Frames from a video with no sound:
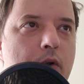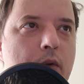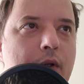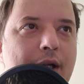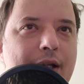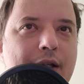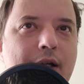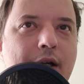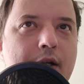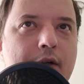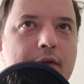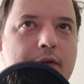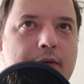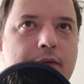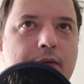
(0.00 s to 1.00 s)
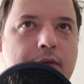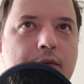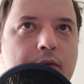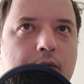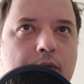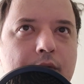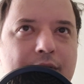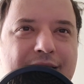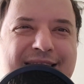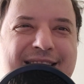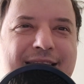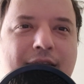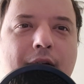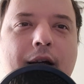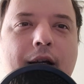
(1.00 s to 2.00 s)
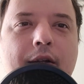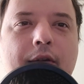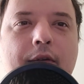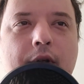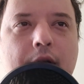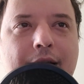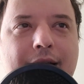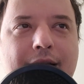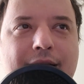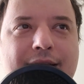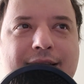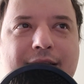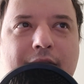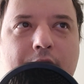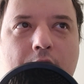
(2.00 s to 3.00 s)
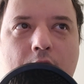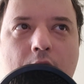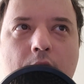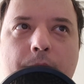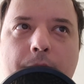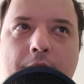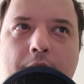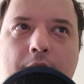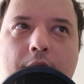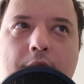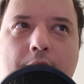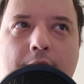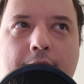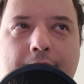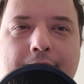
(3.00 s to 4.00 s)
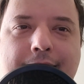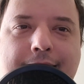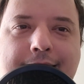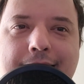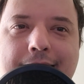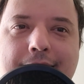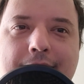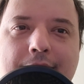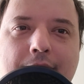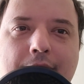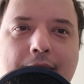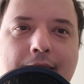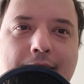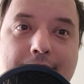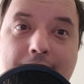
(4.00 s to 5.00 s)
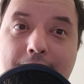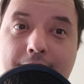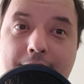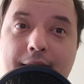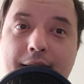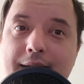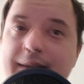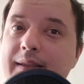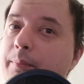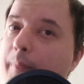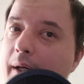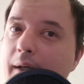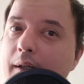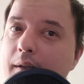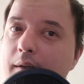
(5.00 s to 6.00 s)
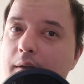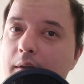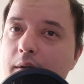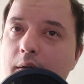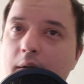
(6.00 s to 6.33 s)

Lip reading: can kind of decide inside the company the things that they didn't expect.